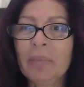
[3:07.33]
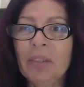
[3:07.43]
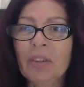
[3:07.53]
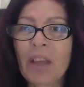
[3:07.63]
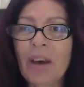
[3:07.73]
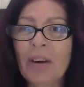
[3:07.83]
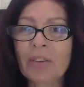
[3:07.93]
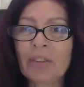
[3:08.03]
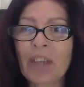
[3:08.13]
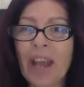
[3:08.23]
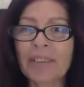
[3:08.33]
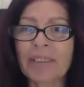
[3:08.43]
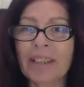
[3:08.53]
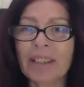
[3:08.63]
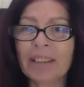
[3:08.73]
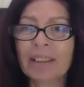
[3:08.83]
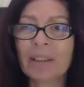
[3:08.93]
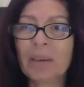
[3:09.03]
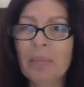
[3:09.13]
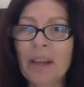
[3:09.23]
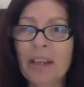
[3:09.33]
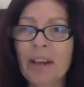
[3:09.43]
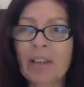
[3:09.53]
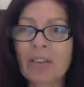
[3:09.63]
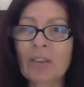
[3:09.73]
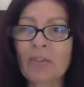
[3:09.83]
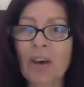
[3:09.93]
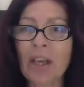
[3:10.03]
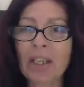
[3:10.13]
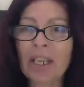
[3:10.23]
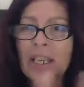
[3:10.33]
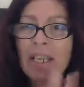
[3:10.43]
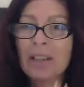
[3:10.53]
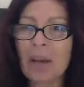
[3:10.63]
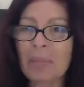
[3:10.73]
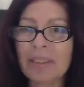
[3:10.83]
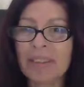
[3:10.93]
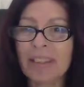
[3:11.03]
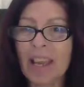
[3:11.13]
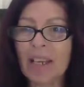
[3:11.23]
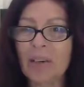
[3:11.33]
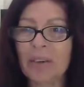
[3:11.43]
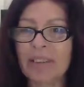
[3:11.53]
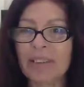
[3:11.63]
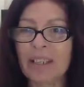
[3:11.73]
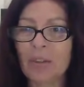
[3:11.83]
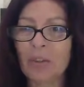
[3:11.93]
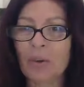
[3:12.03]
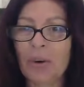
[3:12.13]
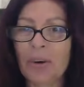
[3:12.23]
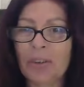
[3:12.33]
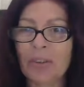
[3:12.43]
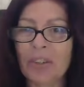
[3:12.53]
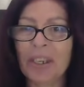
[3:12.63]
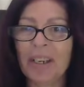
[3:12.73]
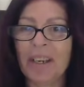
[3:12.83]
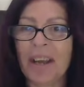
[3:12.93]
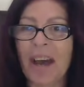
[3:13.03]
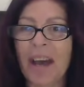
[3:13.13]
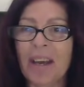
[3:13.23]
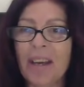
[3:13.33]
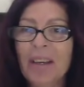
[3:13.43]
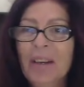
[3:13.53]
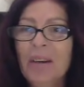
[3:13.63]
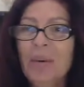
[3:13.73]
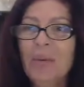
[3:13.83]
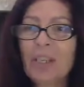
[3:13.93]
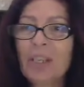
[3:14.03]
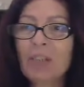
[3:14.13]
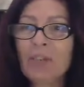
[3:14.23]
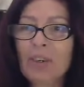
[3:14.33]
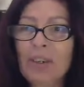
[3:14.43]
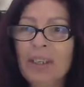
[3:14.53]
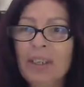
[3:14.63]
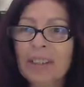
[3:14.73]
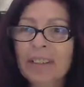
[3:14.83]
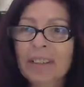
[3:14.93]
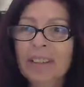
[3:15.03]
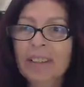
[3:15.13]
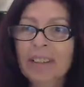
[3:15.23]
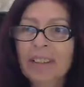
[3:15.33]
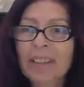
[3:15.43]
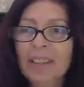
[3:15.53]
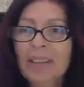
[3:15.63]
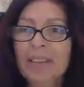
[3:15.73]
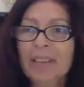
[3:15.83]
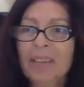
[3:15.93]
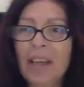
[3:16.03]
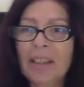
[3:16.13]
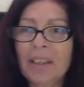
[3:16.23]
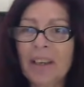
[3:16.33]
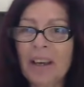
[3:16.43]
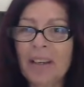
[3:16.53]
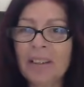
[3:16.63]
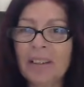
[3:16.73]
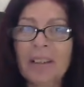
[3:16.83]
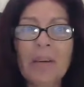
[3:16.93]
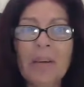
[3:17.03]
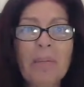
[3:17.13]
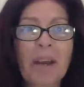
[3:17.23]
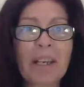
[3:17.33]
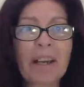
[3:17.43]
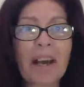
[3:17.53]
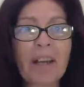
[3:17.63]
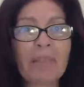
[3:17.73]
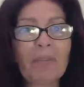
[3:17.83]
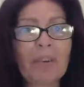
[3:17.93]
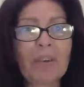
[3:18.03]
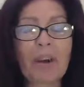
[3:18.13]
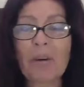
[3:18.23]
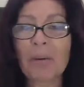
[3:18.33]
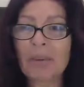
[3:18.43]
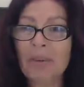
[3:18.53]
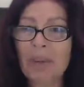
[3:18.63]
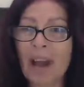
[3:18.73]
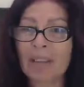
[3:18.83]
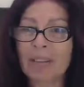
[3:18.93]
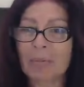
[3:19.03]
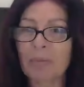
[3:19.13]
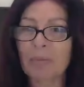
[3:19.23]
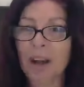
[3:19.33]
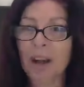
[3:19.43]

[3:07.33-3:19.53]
Michelle, Jazzy. Oh my God, Shivani, Namaste, Christy, George, Wishford, Radhika. Oh my God, Virgo, you guys rock.